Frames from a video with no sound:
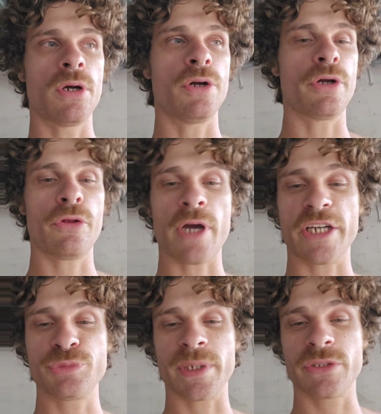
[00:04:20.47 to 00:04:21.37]
another
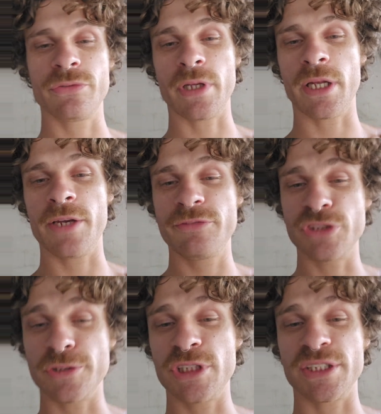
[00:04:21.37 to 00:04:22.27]
aspect of life,
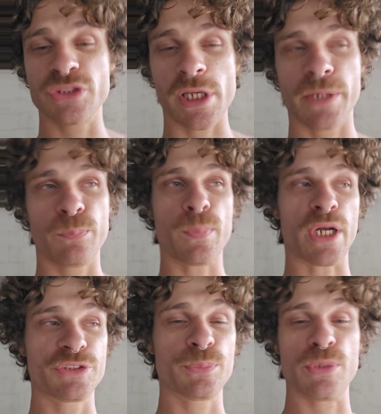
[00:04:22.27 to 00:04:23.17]
such as like
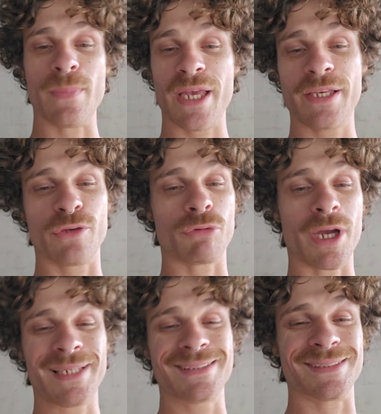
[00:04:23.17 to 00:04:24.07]
possibly making
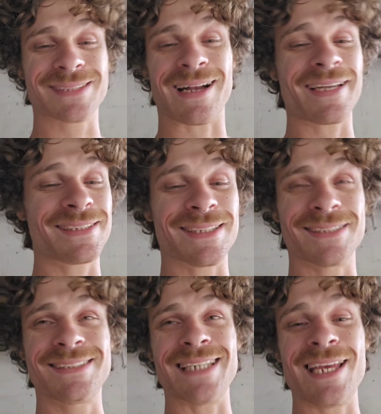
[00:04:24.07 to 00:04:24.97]
rice, it's kind of
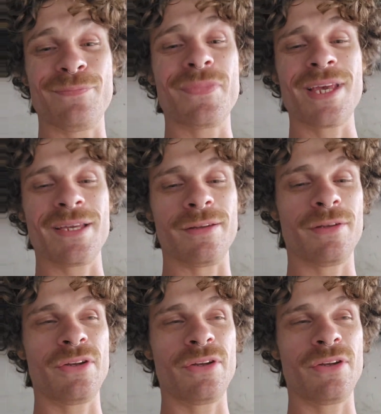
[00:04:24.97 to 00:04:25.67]
the same thing.